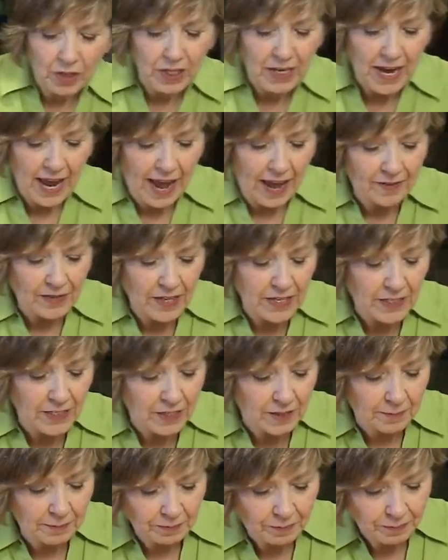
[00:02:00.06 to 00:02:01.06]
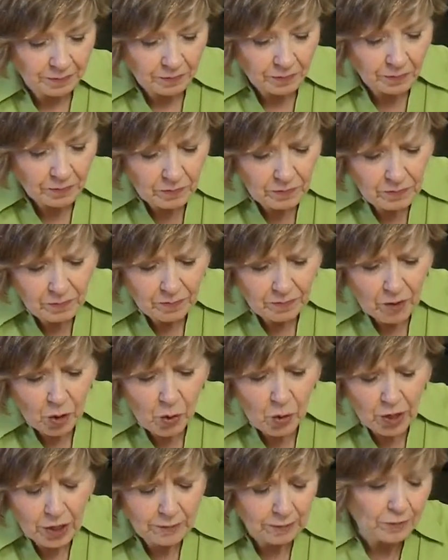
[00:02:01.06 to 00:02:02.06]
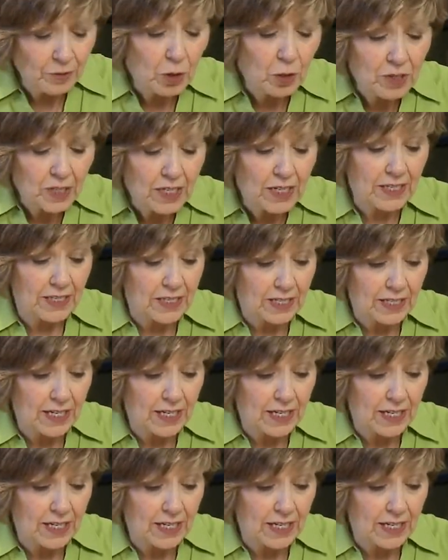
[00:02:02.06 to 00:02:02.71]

can add this or use it as a